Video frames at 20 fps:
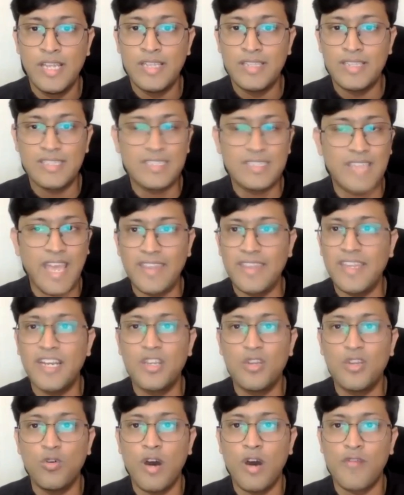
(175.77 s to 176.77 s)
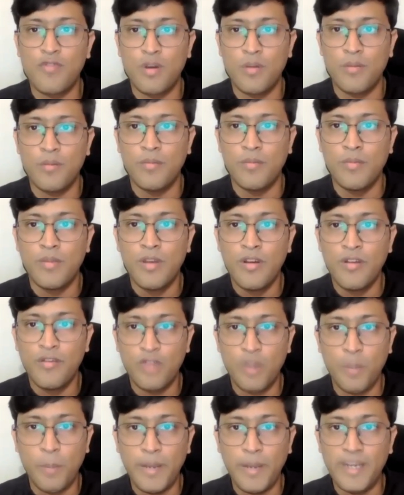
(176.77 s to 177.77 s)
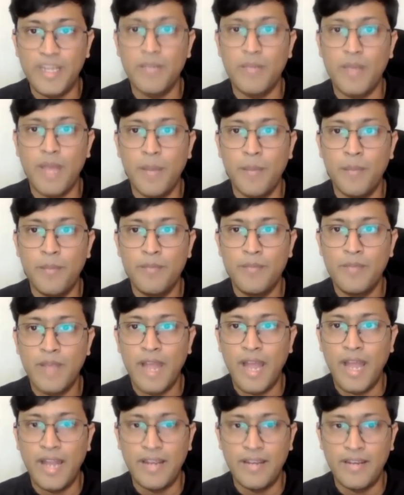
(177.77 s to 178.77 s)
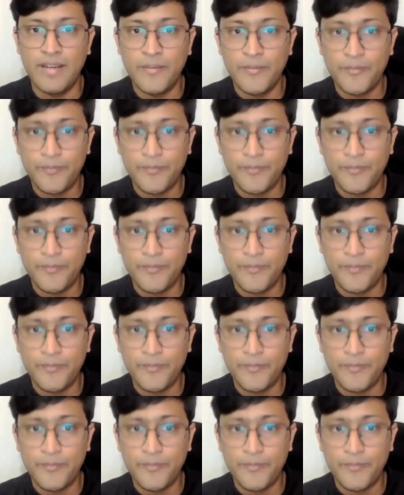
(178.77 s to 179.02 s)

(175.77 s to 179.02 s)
Just scan that QR from your Paytm app and